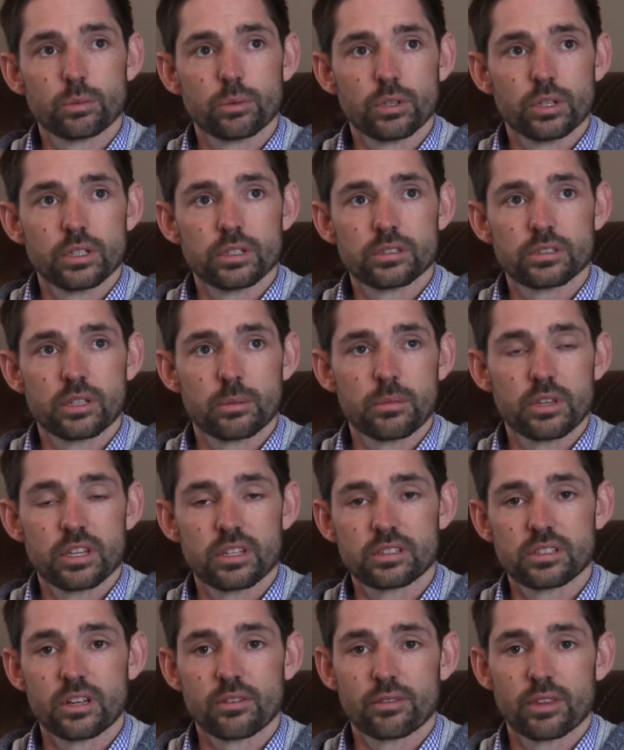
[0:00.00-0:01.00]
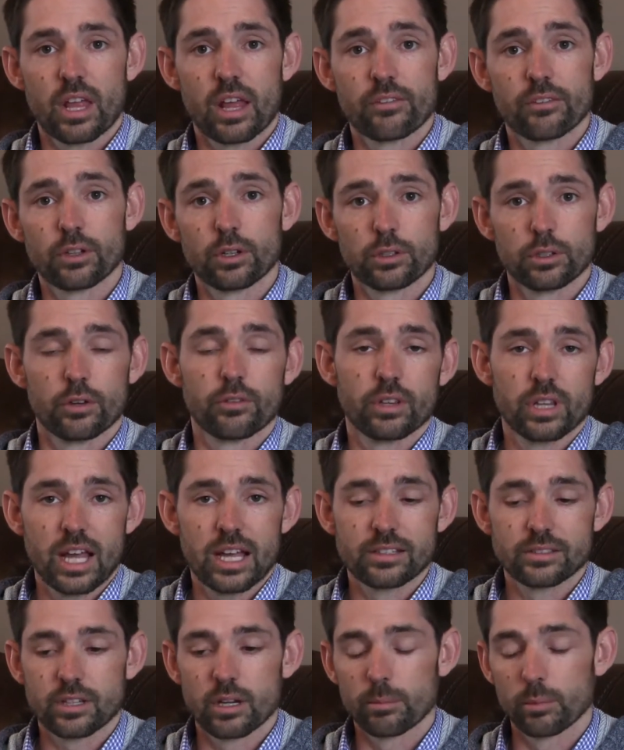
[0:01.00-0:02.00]
was some of the stuff that I've learned over the
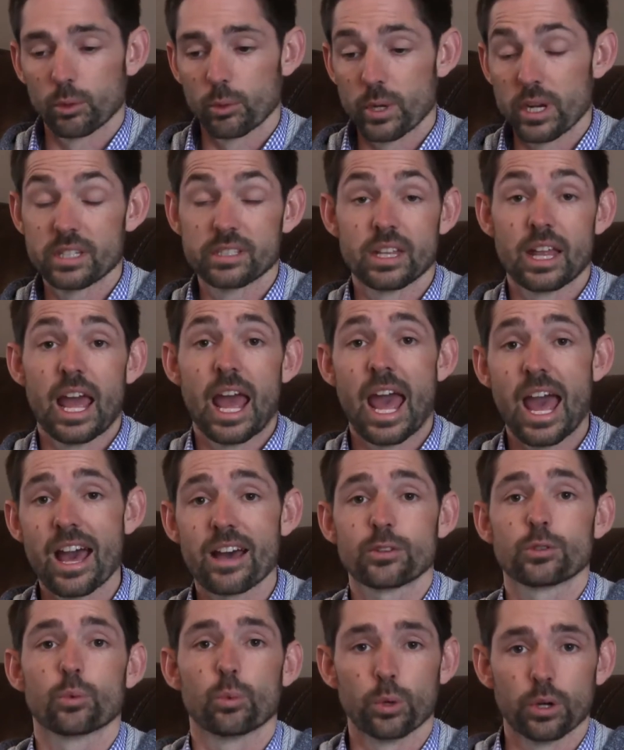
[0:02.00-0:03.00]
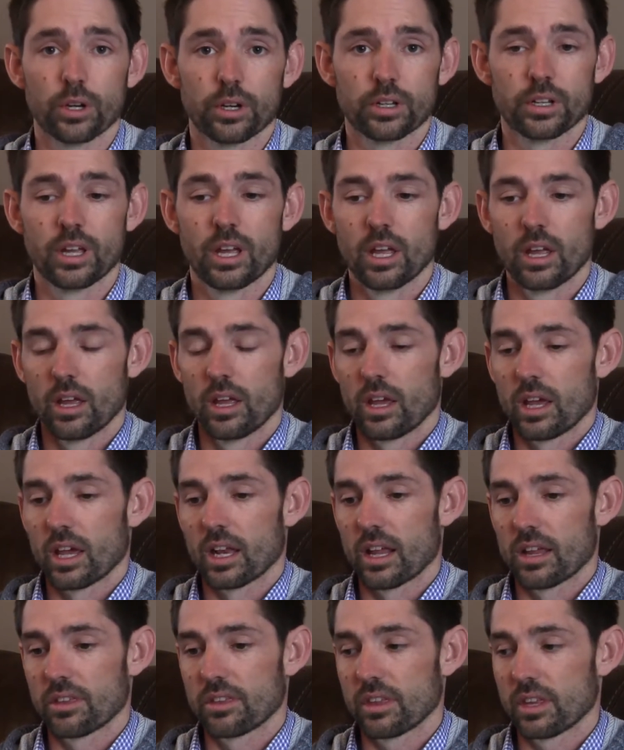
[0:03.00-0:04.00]
last couple of weeks that has worked.
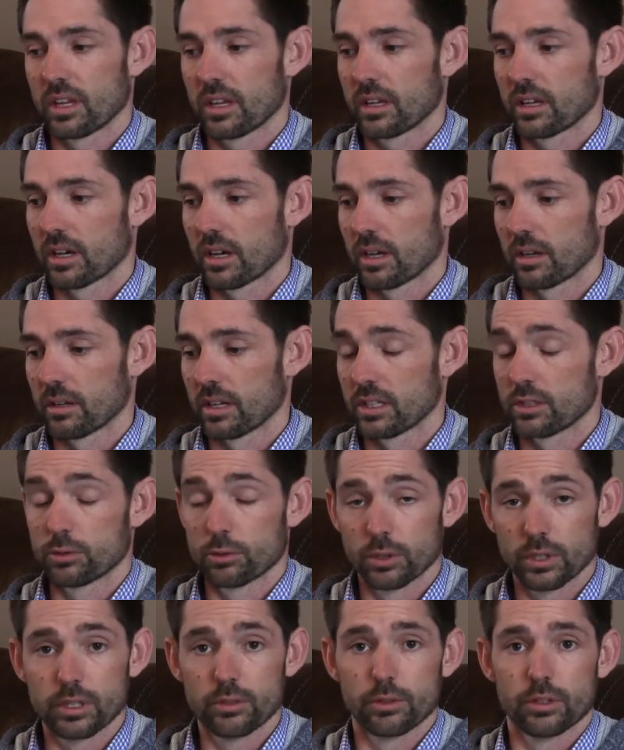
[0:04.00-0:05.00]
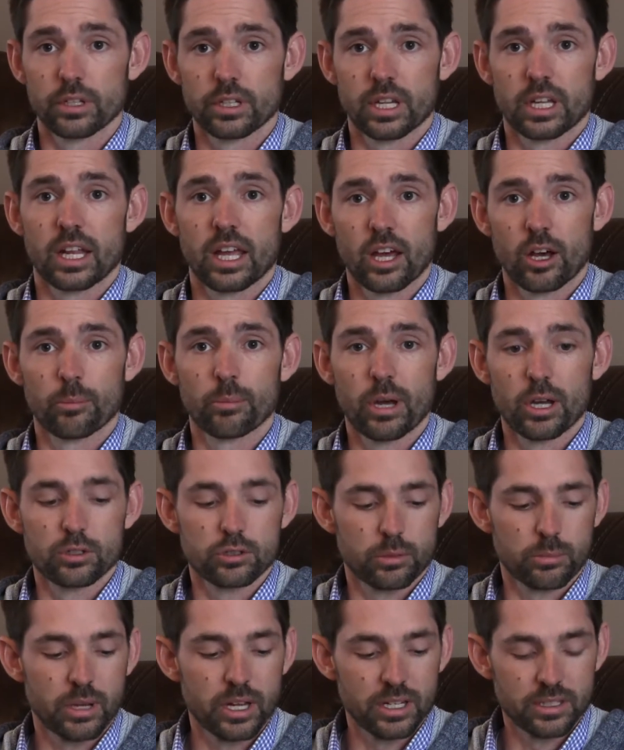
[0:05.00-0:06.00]
And I think it's really going to help out
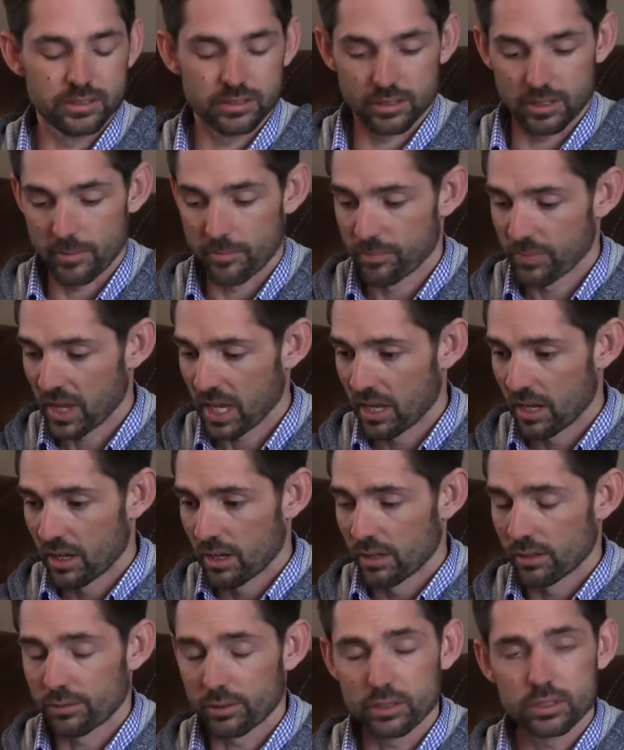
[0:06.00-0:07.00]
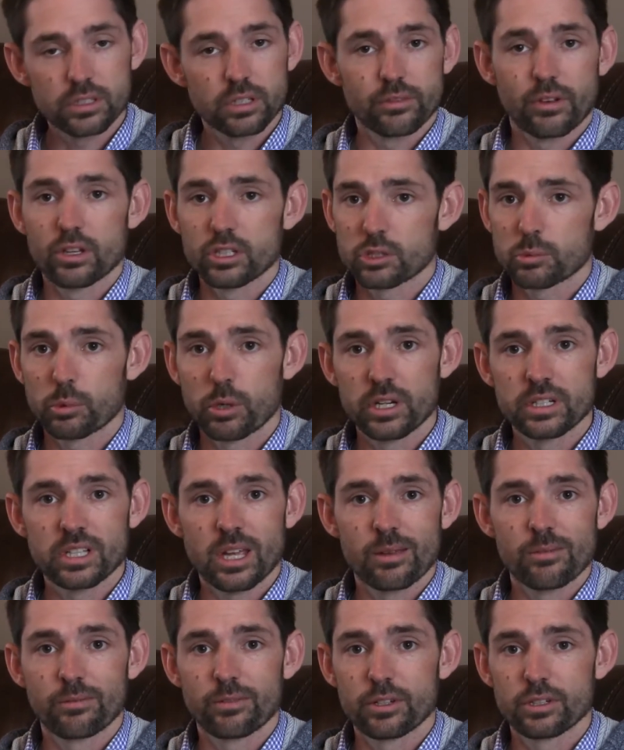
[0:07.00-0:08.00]
tremendously. First of all,
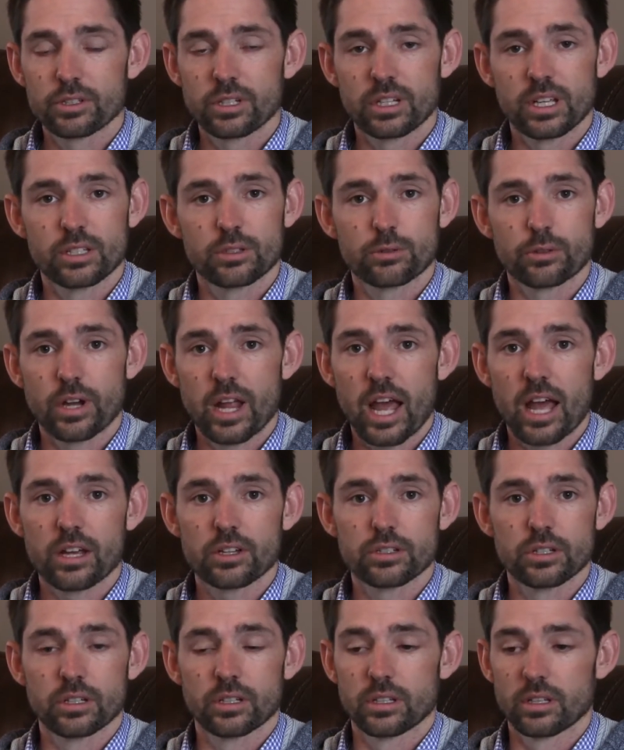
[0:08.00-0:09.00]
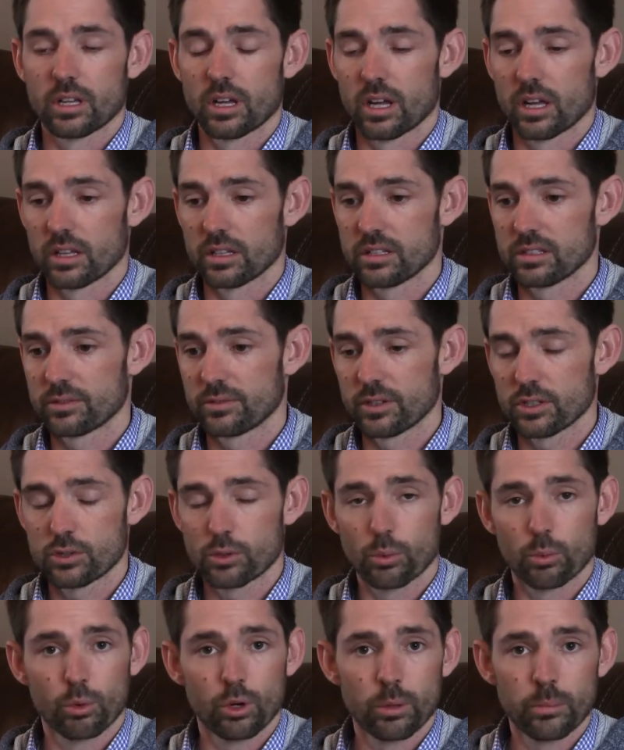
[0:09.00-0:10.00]
springtime fishing, it's reaction. These
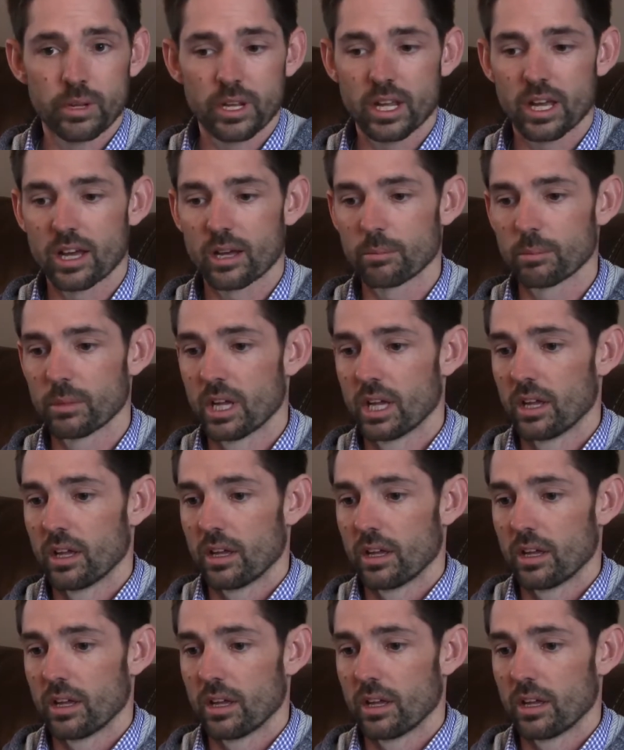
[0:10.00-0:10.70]
fish are warming up.